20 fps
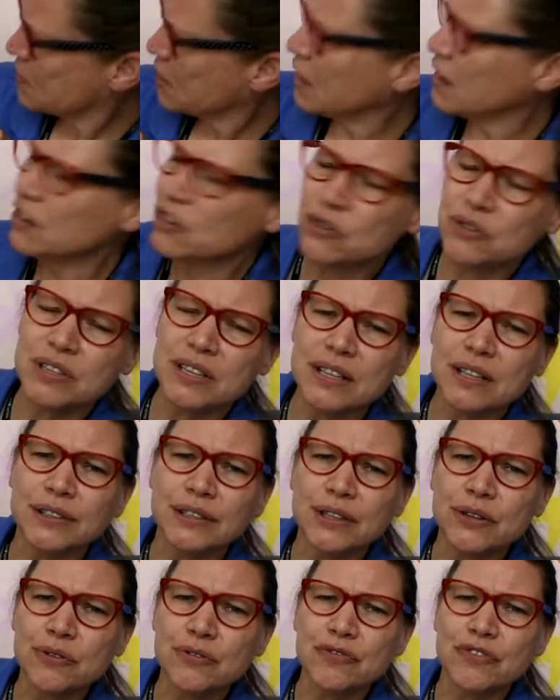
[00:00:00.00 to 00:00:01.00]
Can you see the
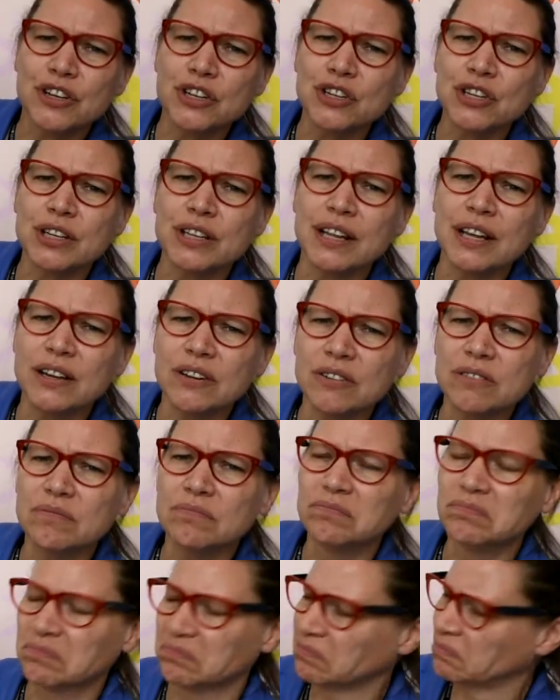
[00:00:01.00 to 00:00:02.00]
little fish in there?
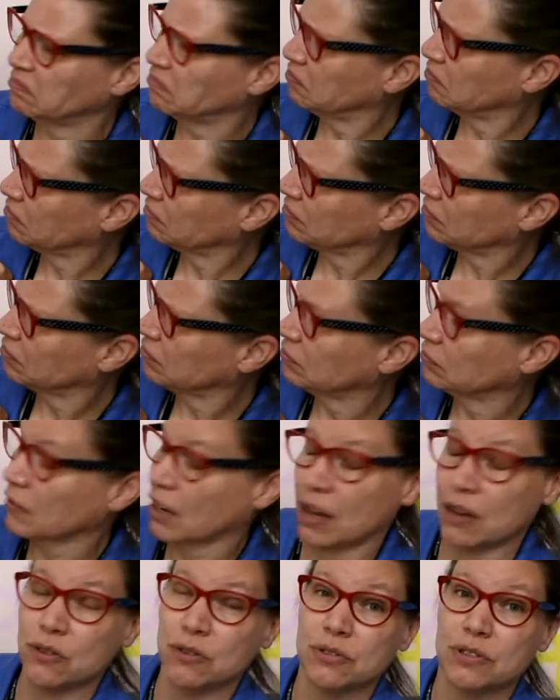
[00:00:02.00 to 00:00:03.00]

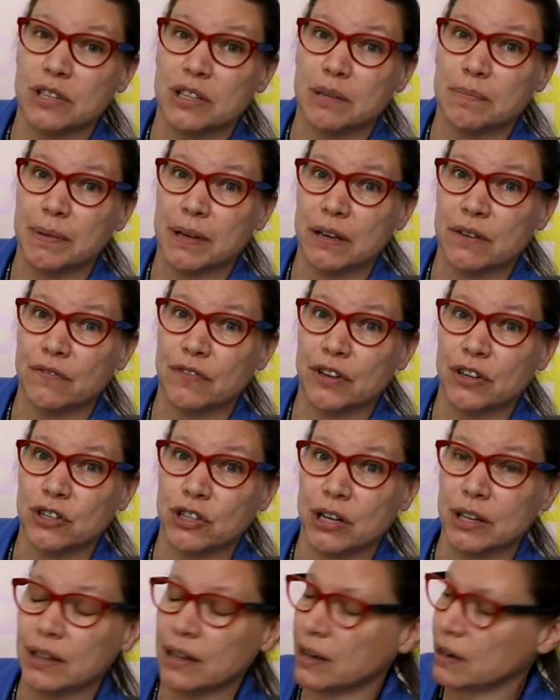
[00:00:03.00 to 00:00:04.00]
Can you see the big fish
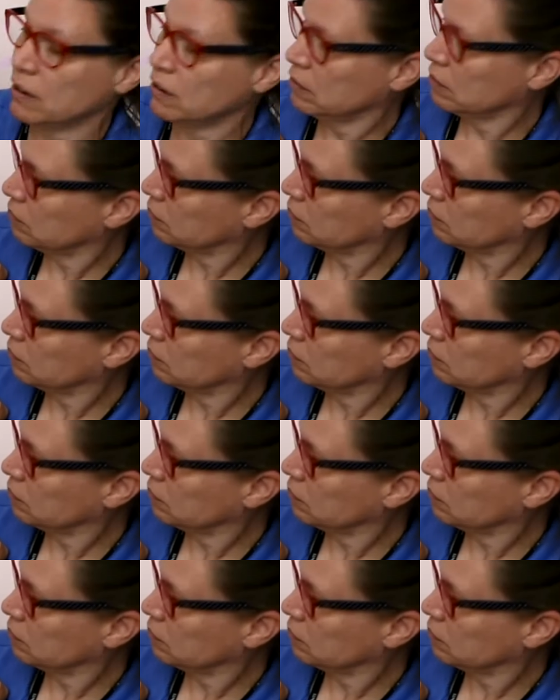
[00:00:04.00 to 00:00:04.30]
in there?